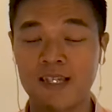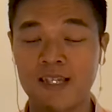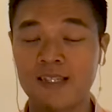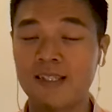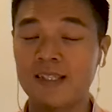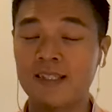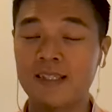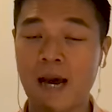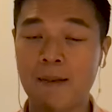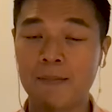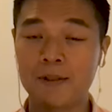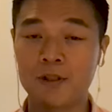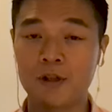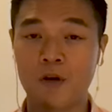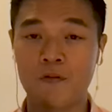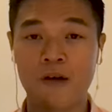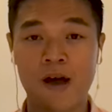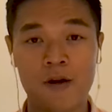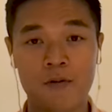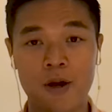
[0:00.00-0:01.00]
this episode
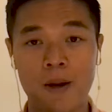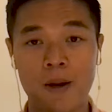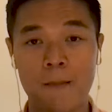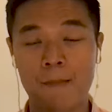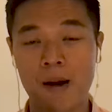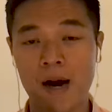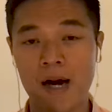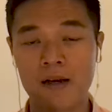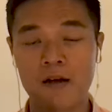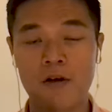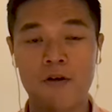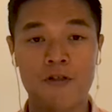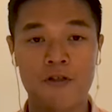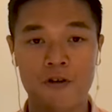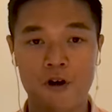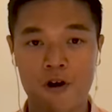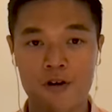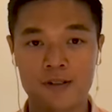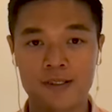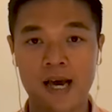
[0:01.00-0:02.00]
of Henri and Mike,
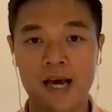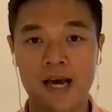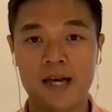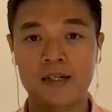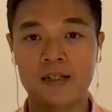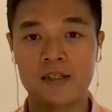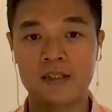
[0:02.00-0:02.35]
Thoughts and